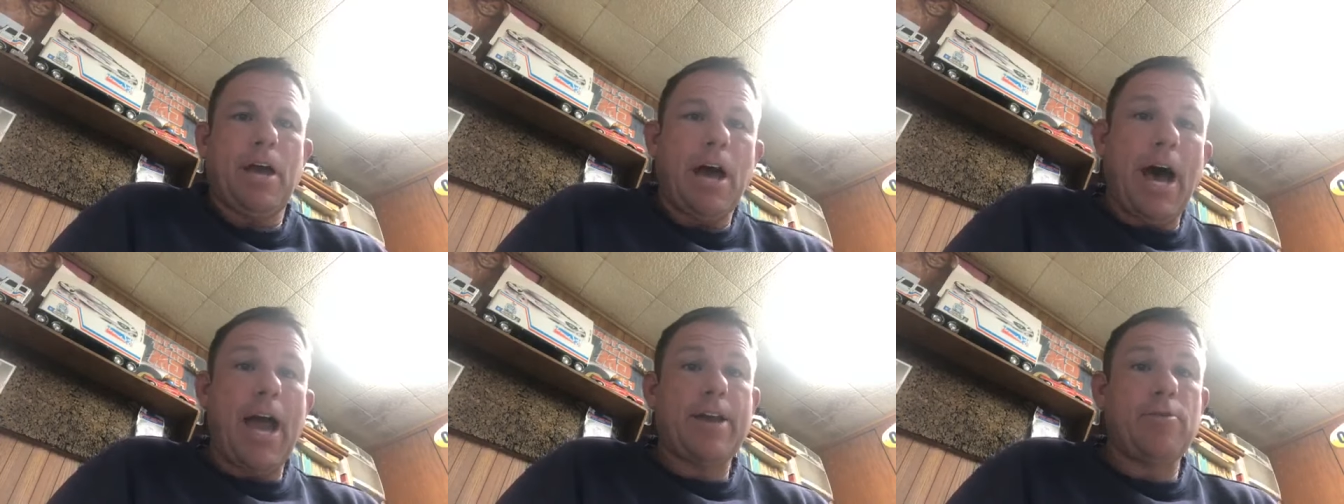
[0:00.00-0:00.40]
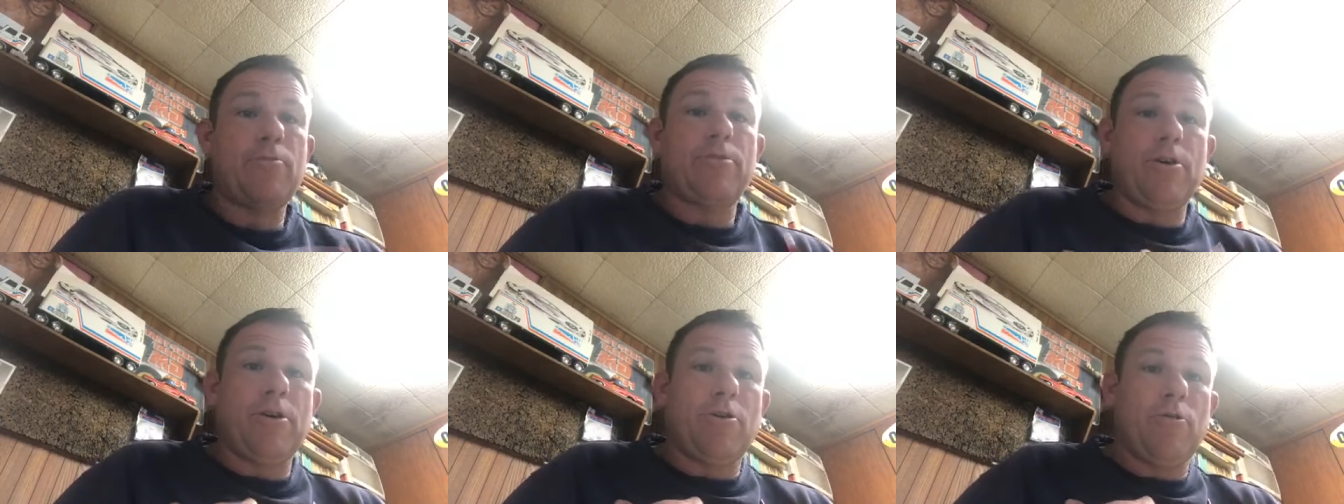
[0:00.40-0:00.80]
I
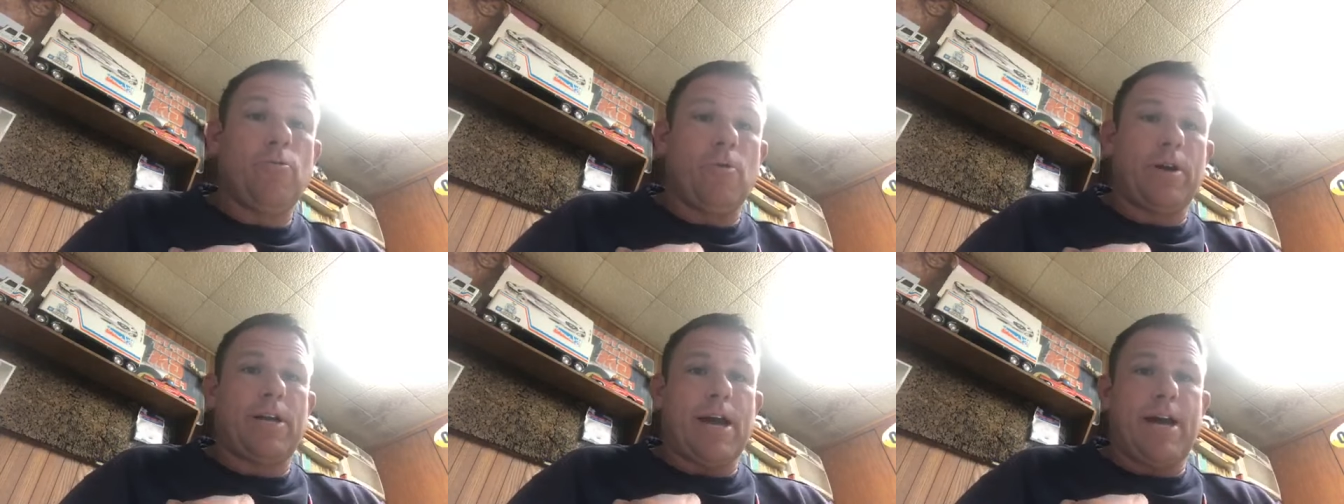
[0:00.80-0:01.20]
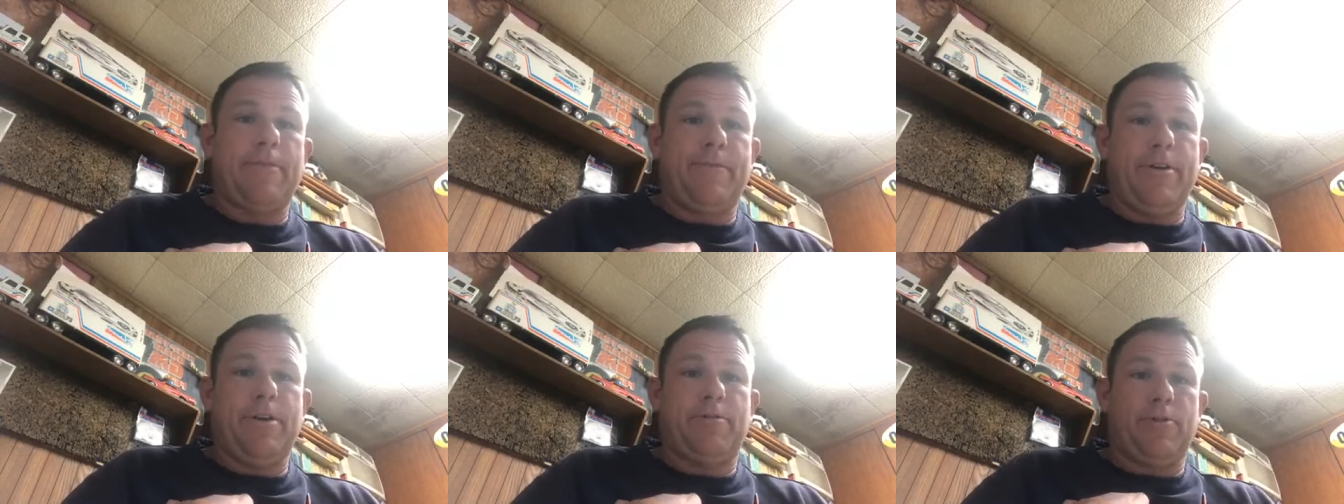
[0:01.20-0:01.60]
don't know what kind
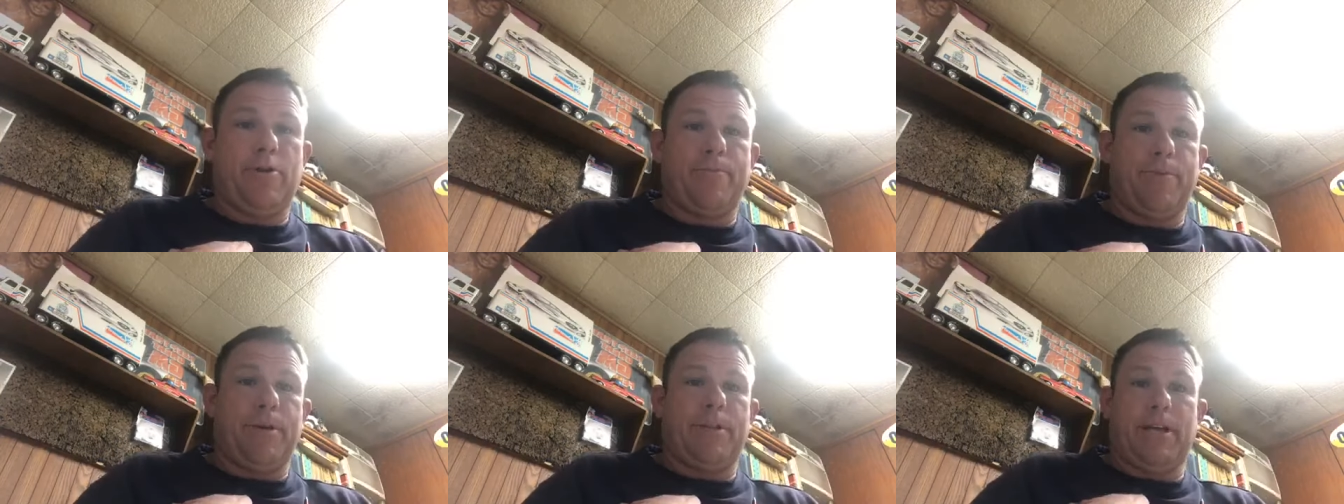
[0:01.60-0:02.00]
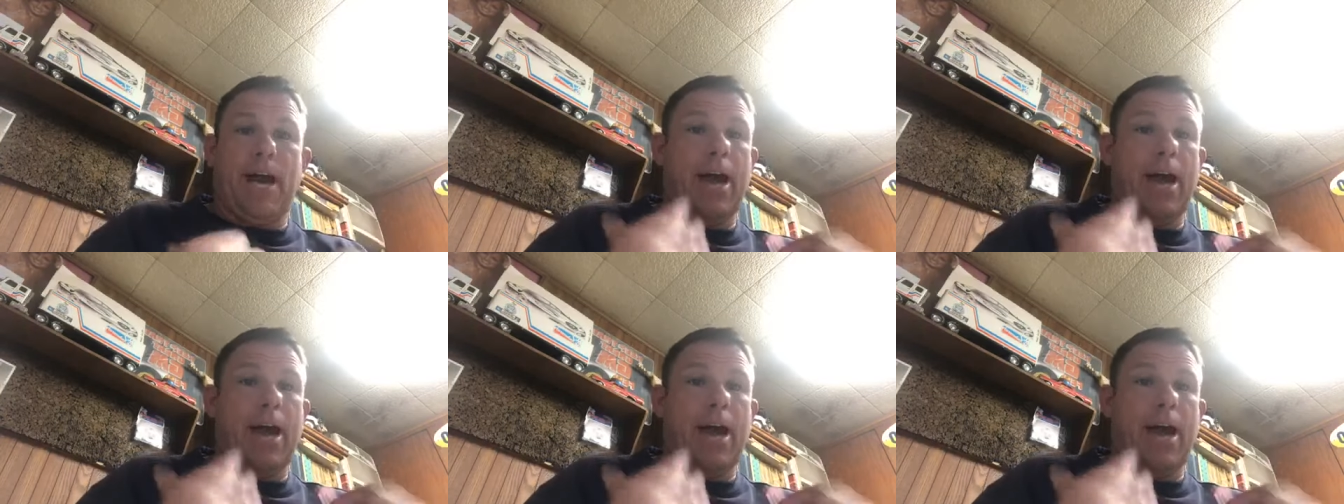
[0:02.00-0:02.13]
of vehicle you're building.